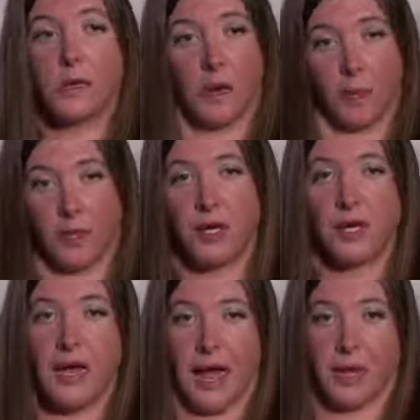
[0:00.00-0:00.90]
complete
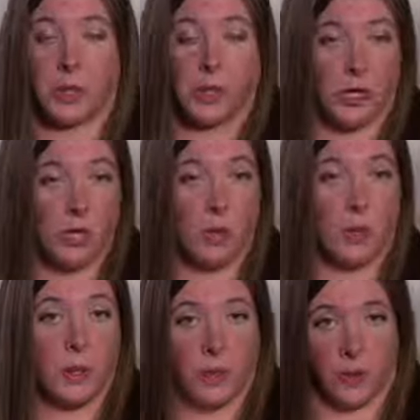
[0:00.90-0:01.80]
the action that you were
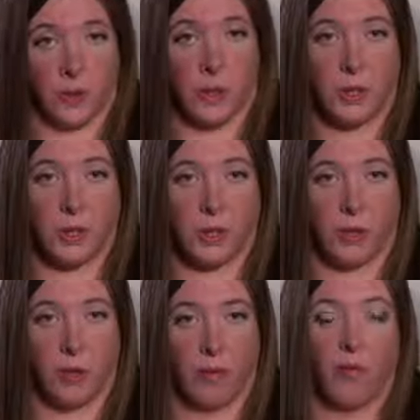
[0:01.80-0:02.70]
supposed to
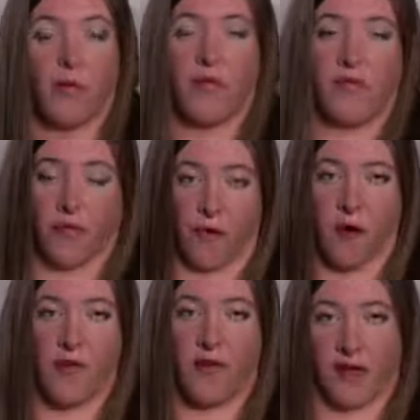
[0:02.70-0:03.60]
do
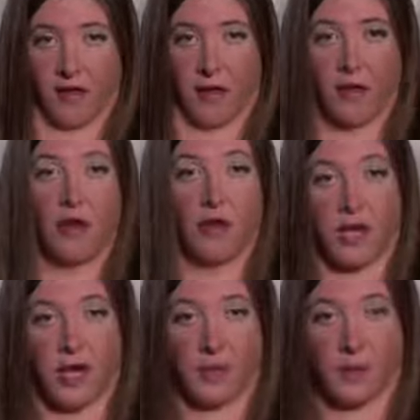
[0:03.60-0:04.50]
before filing your
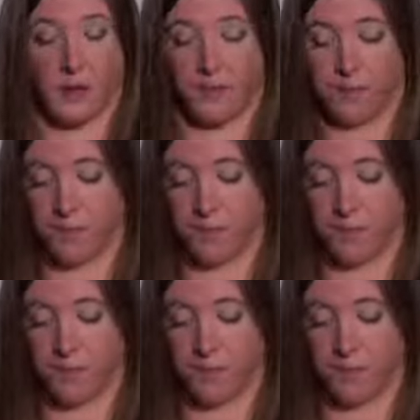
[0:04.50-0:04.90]
case.